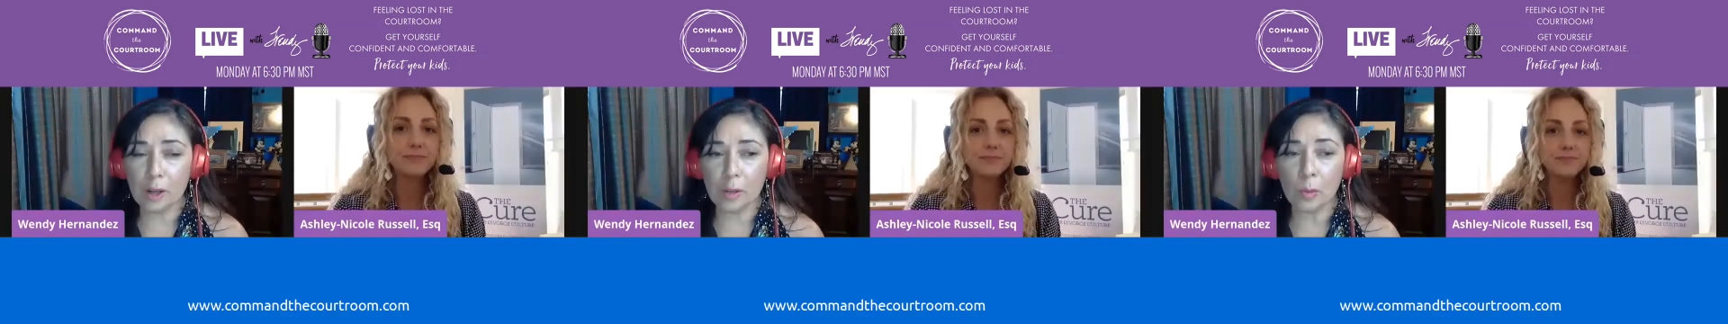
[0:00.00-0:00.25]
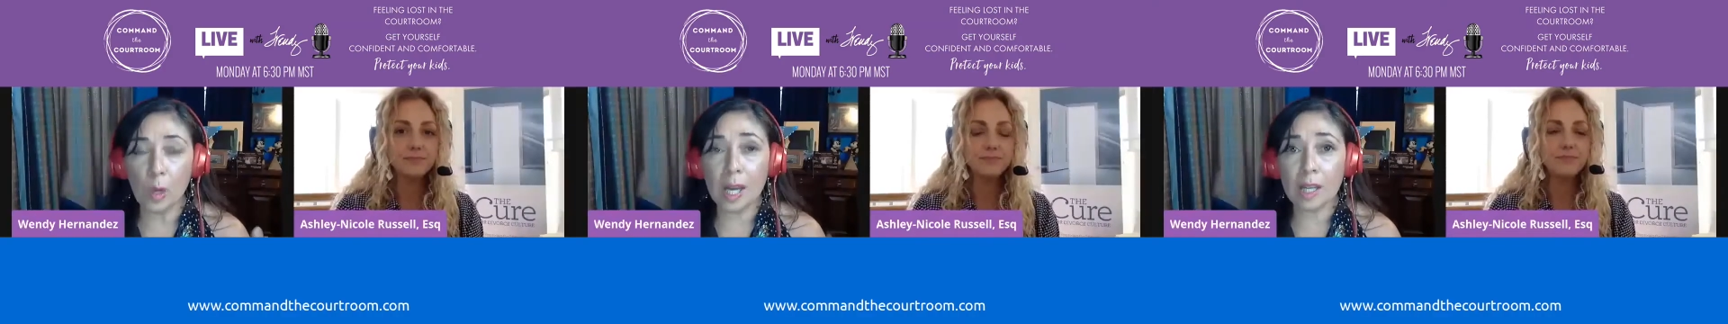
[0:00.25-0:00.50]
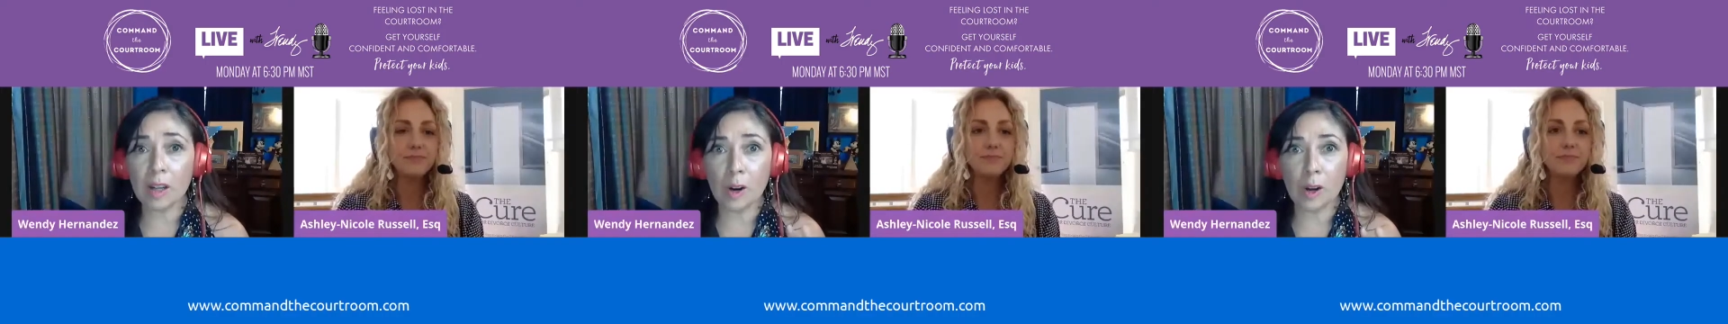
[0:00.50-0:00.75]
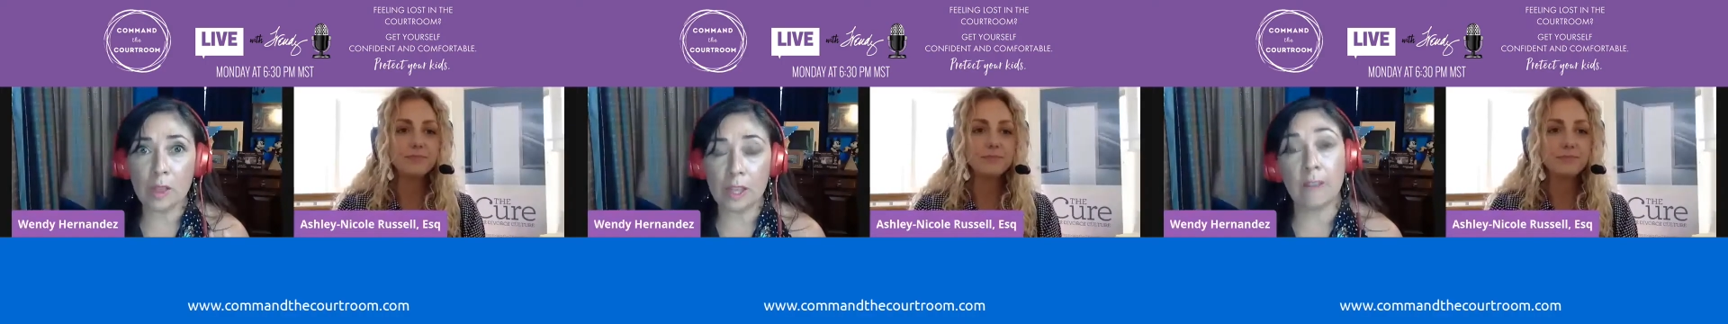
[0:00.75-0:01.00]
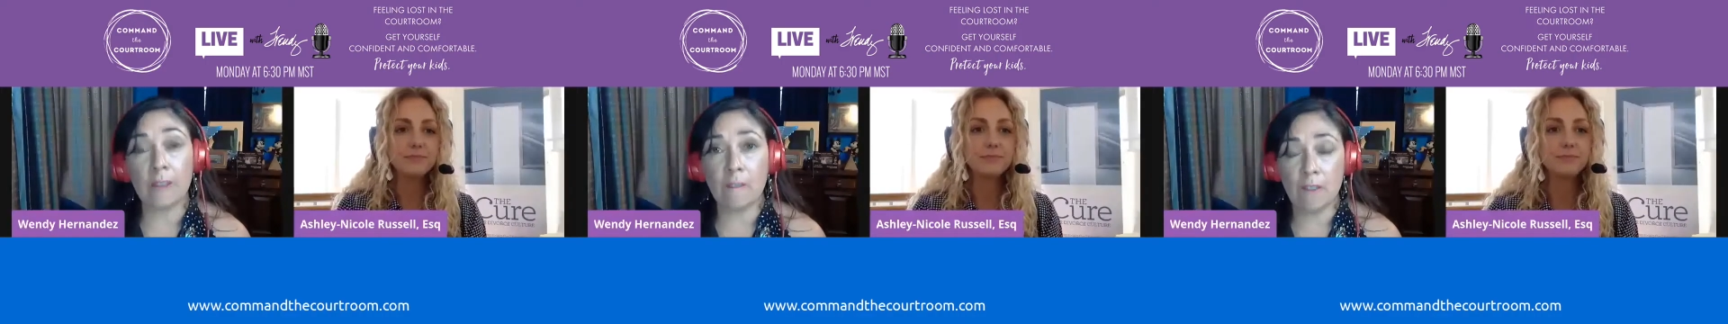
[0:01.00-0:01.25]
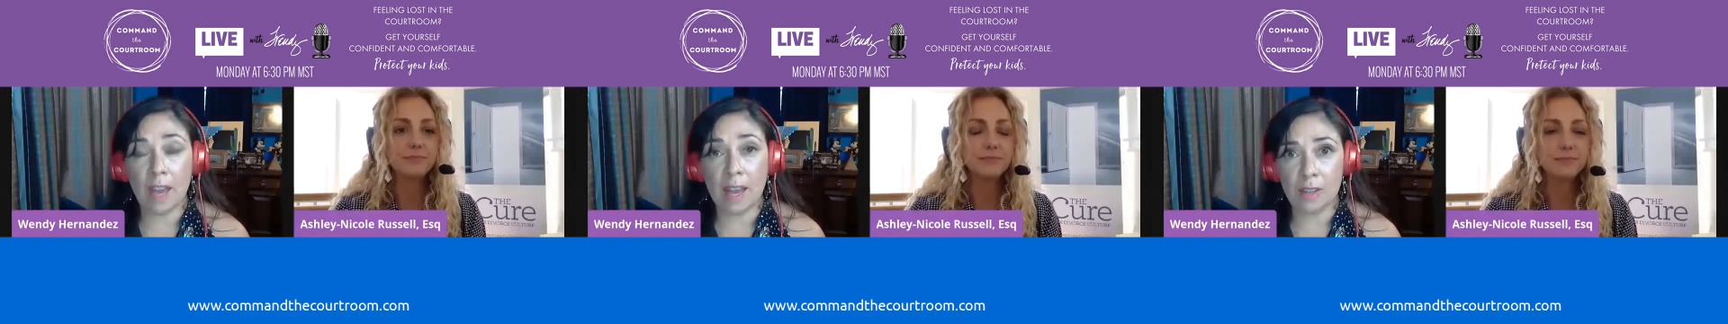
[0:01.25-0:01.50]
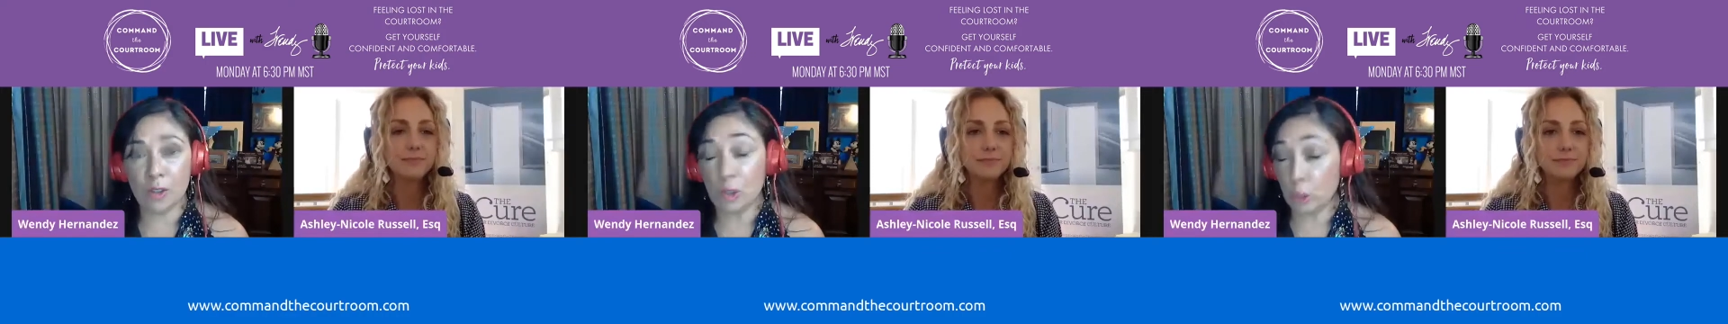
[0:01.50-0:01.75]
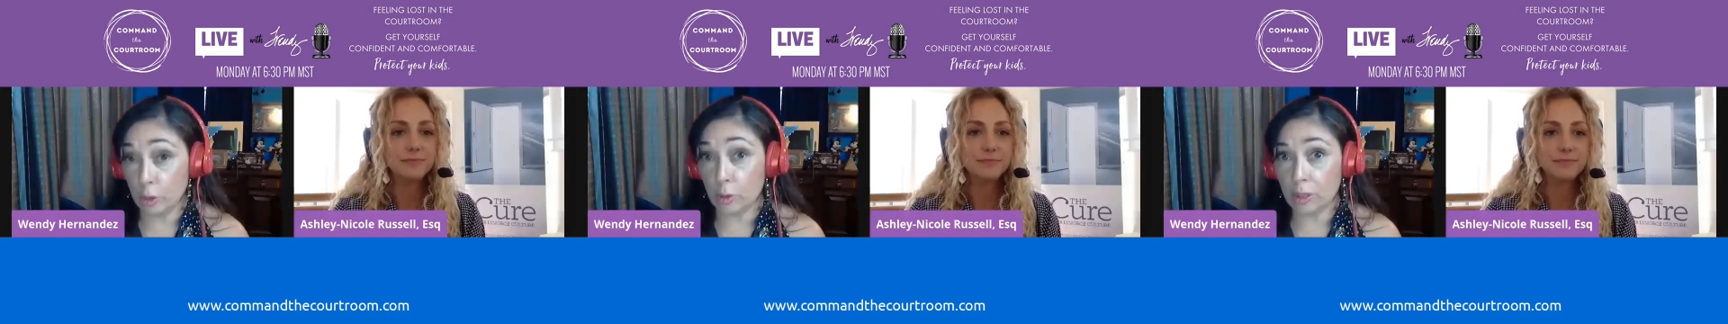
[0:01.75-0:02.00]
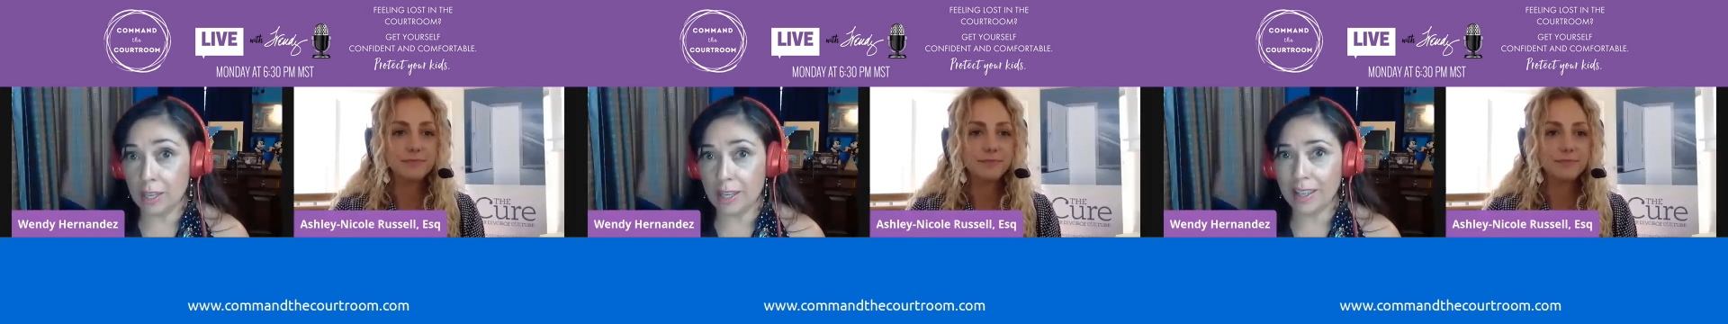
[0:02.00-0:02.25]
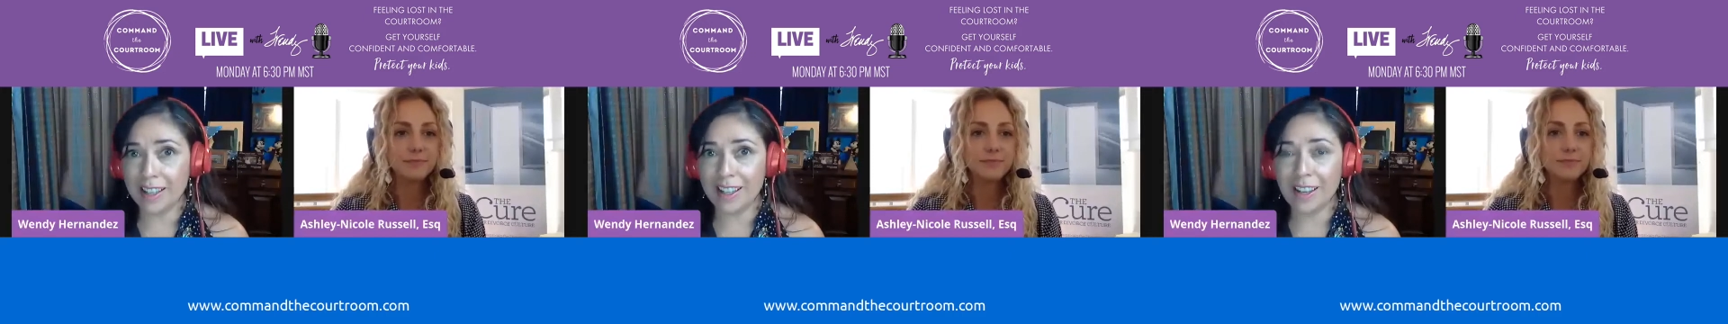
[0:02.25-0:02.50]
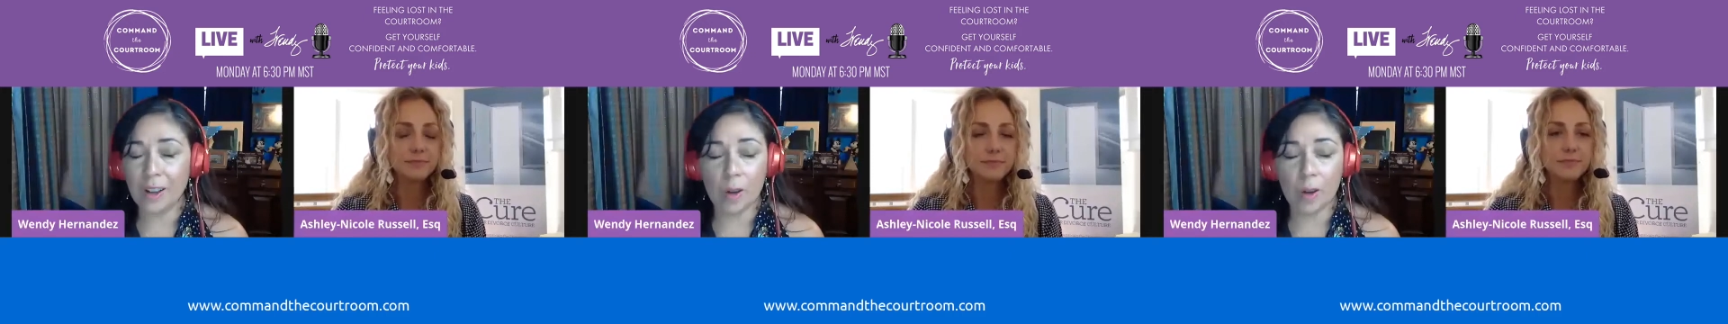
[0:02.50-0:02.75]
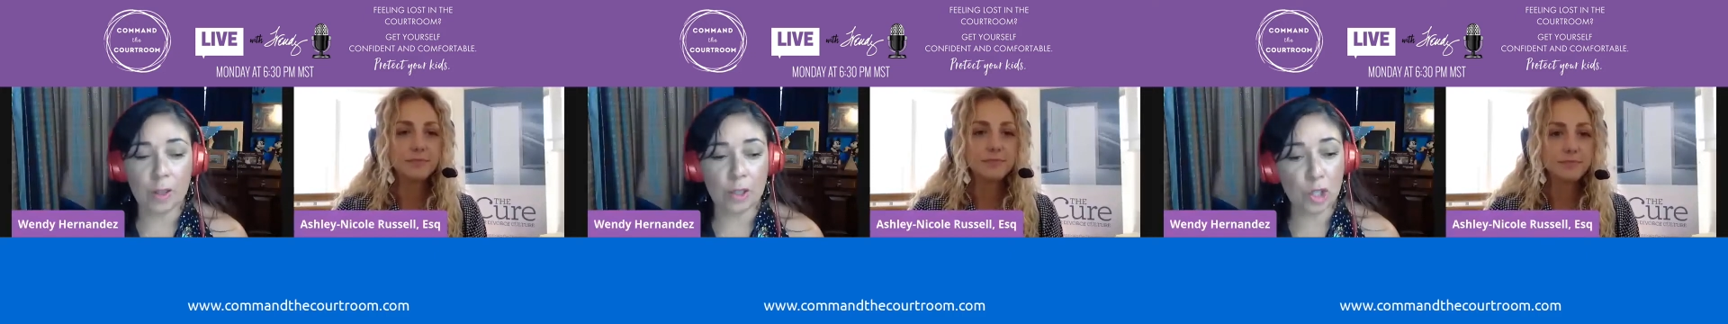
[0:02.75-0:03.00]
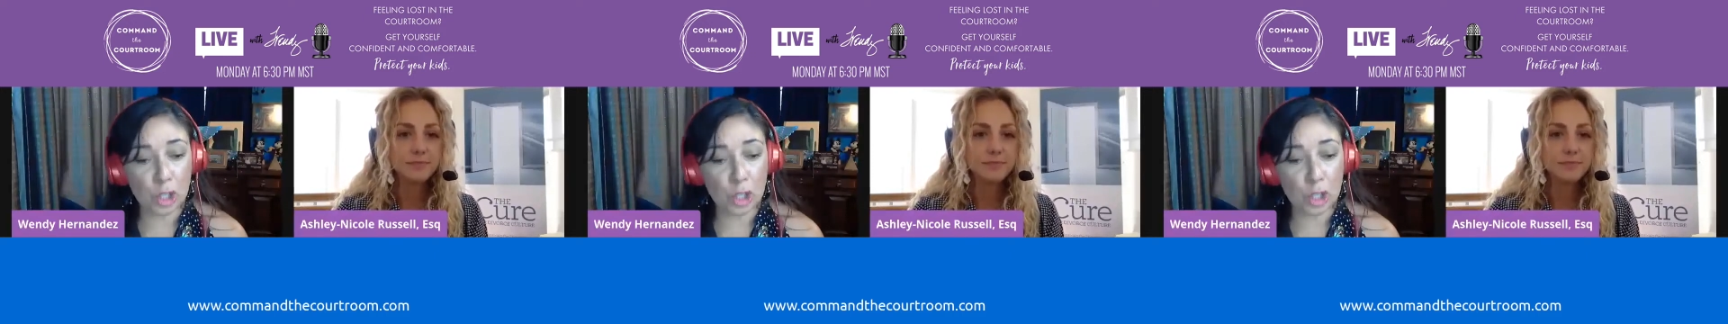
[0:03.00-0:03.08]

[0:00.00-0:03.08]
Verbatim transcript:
Speaker 1: are what are the effects do you think on the